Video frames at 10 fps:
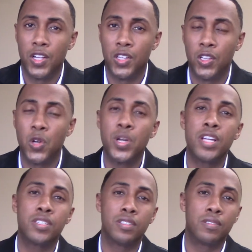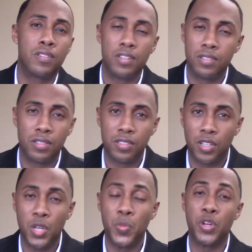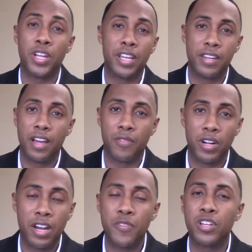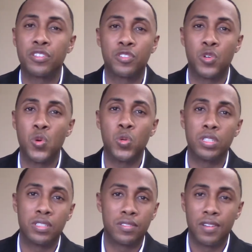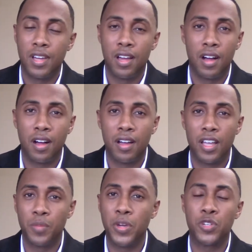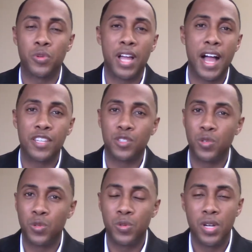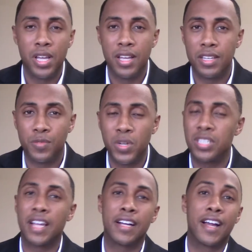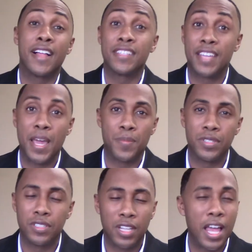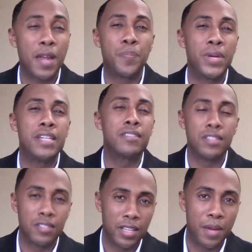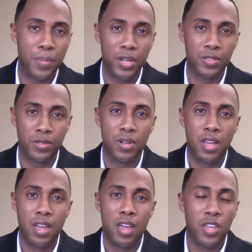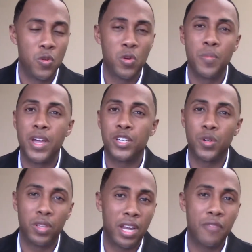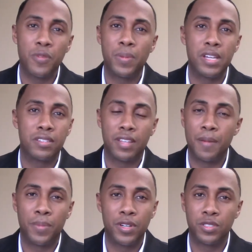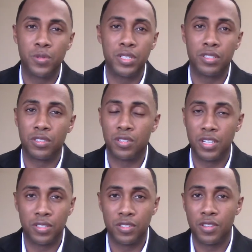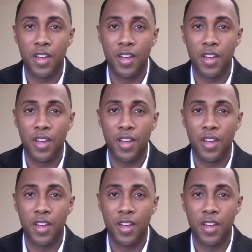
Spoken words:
Learning is a community endeavor, and every school is elementary, high school, is much like a college campus. There's a lot of pieces to that puzzle. You want to make sure that every piece of that puzzle is